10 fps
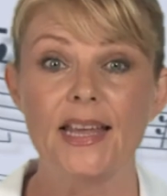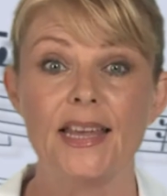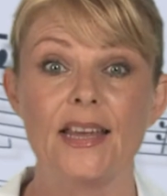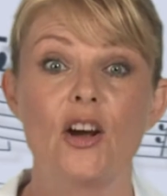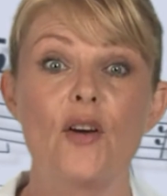
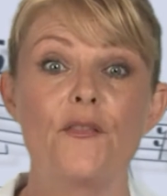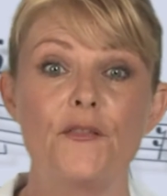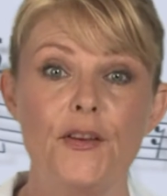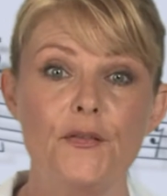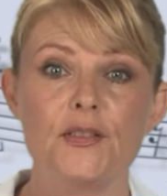Here,
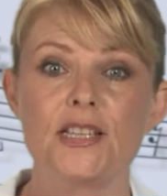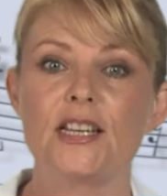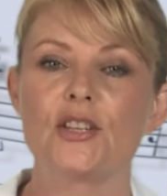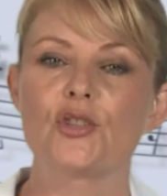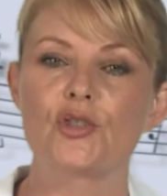
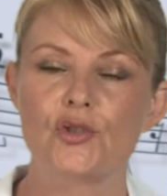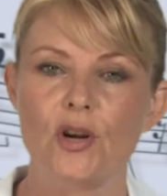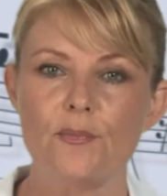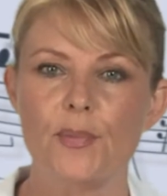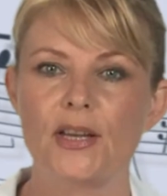15
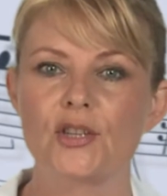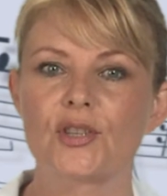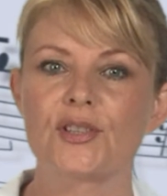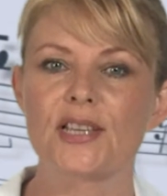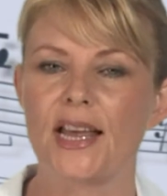stroke
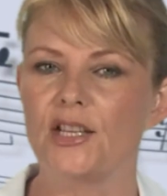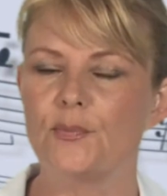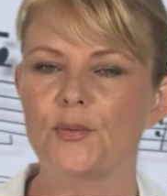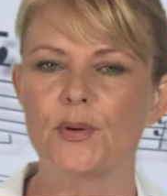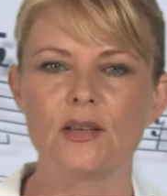patients aged
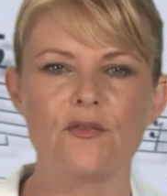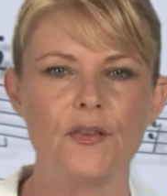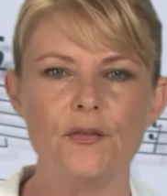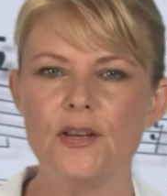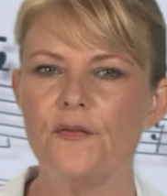between
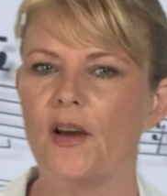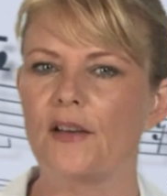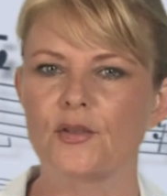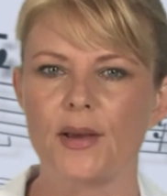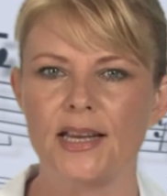
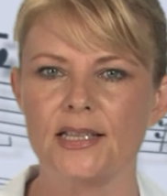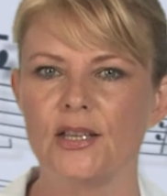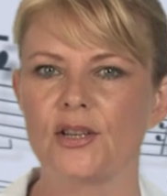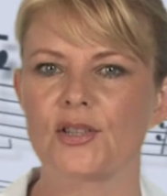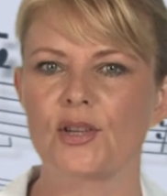55 to 80
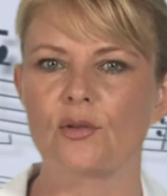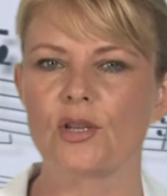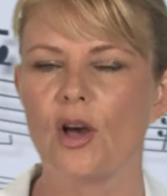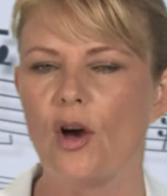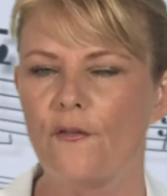years
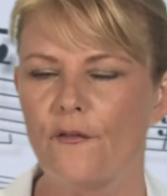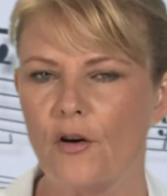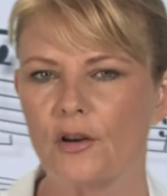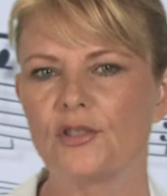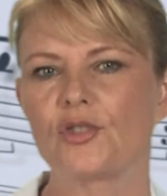old
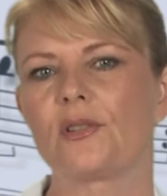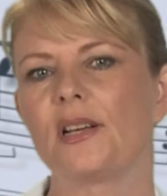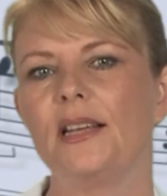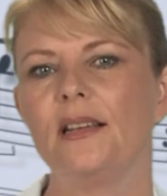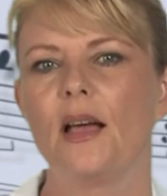
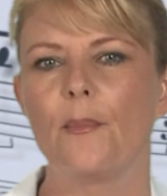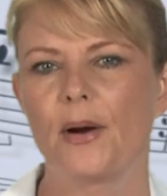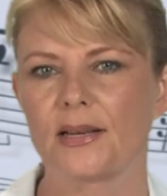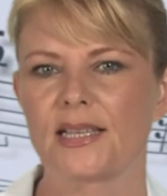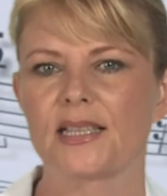voluntarily
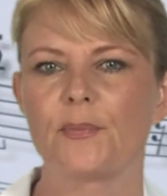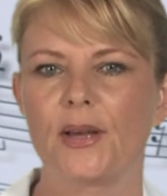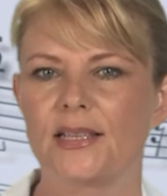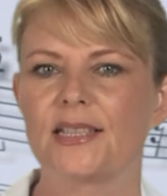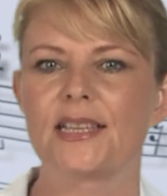
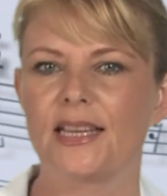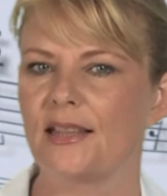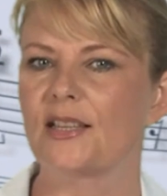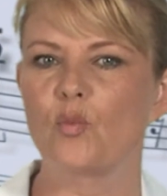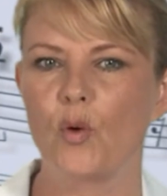participated in
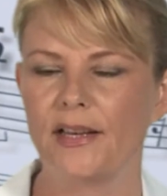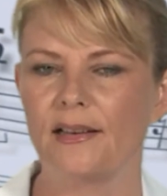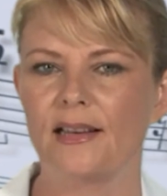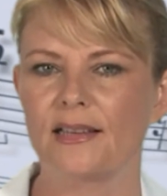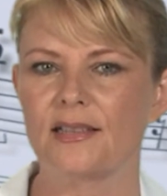this
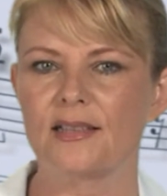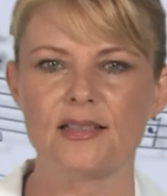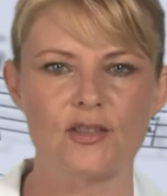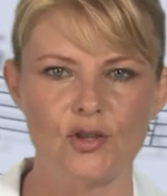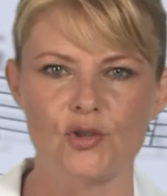
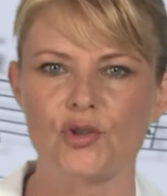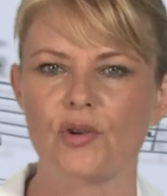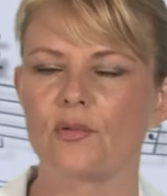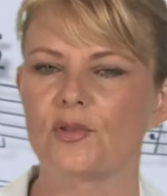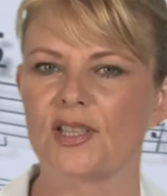waitlist control